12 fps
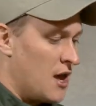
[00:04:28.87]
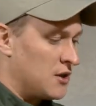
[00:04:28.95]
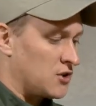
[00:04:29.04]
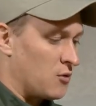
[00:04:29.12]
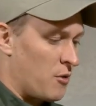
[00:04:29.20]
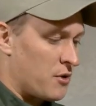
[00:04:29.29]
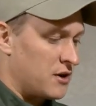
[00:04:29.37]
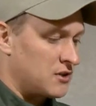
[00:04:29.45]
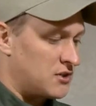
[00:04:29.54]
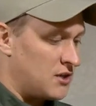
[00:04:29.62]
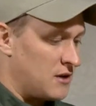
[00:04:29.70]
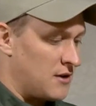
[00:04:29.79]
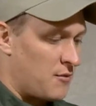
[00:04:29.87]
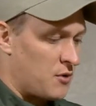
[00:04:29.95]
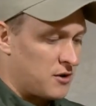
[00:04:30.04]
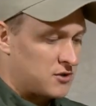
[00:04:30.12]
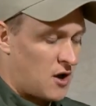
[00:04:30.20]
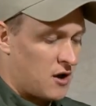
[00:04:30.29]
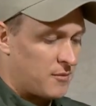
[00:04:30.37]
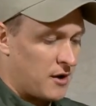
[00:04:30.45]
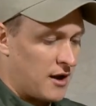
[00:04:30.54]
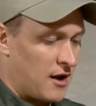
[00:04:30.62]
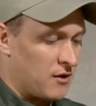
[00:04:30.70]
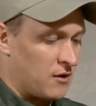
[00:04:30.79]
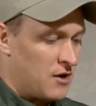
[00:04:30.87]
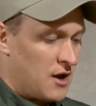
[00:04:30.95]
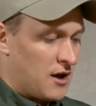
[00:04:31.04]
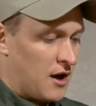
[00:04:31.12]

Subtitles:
So what we're going to see, now we're going to talk about now though,